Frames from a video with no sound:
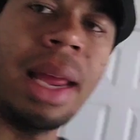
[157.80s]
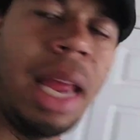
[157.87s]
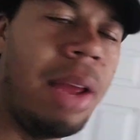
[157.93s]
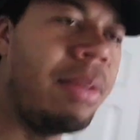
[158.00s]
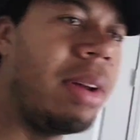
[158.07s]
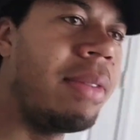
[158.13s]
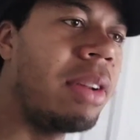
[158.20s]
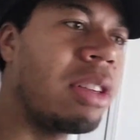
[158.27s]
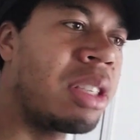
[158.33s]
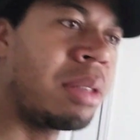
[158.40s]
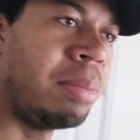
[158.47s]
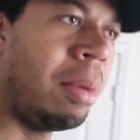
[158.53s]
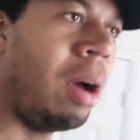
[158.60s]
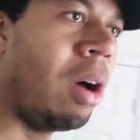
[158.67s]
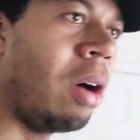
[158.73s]
Even if they're
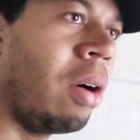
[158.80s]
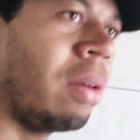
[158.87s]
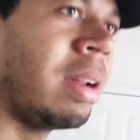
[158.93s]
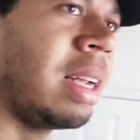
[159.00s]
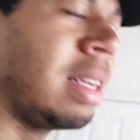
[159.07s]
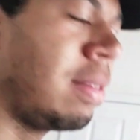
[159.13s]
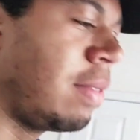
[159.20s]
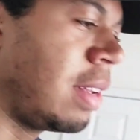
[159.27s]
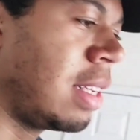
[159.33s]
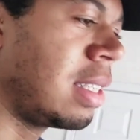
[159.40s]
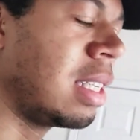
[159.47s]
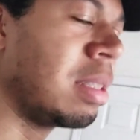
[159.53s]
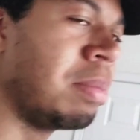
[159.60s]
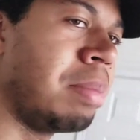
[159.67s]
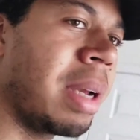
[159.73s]
small, it's
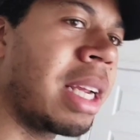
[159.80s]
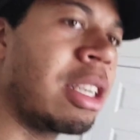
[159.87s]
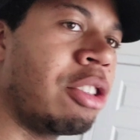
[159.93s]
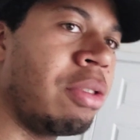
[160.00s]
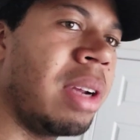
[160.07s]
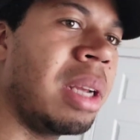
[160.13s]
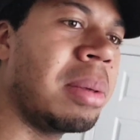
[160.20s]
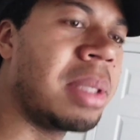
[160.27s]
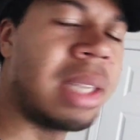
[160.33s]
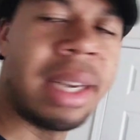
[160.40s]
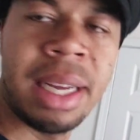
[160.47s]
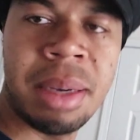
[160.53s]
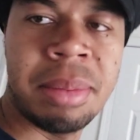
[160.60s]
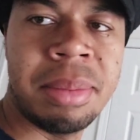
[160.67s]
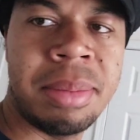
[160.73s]
big dreams
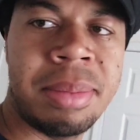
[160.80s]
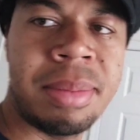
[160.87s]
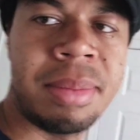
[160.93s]
to them.